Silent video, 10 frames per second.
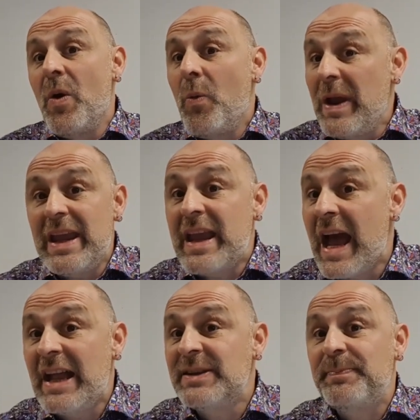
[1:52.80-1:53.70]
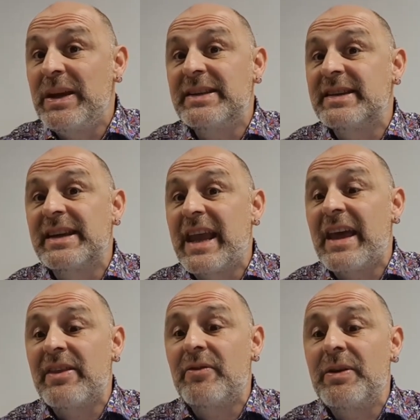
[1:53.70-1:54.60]
We can't be
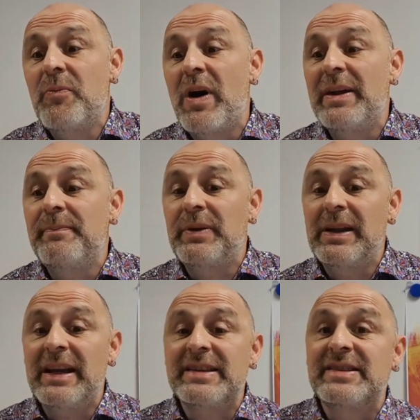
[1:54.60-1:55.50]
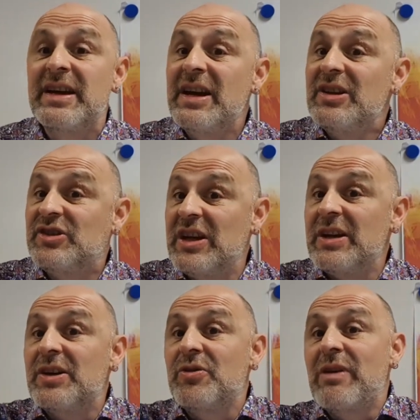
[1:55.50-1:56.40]
together in one place.
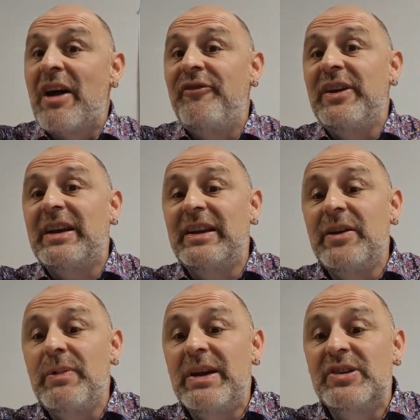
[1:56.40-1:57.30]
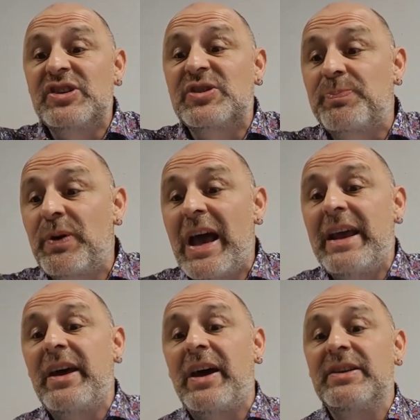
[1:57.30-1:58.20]
Geographically, we are
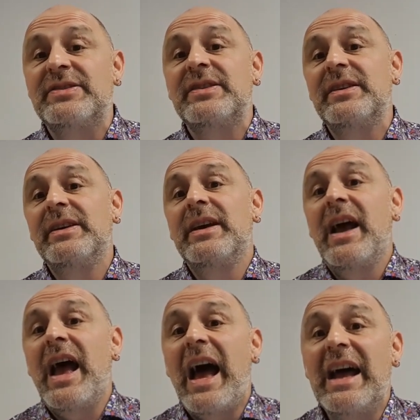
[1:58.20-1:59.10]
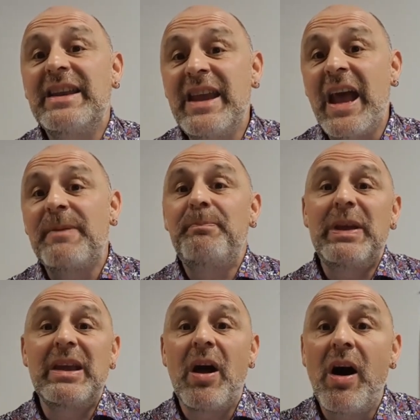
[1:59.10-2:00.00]
spread out. And yet,
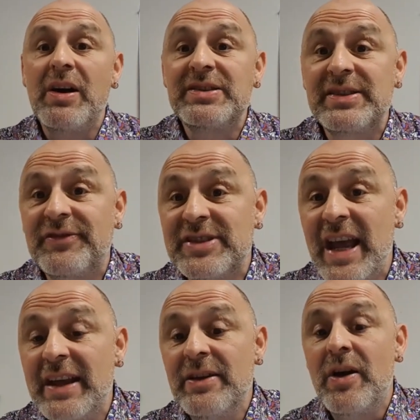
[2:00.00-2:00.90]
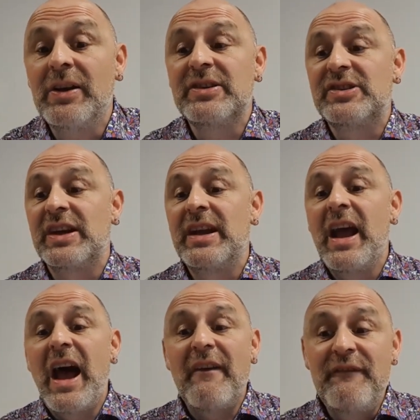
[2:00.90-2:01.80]
because of technology
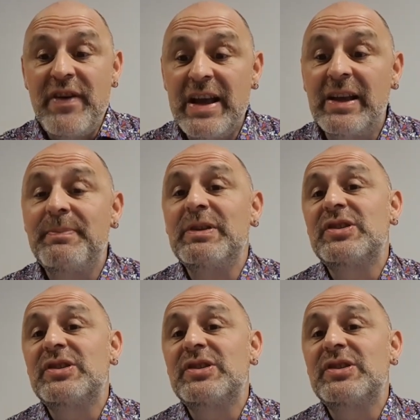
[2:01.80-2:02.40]
available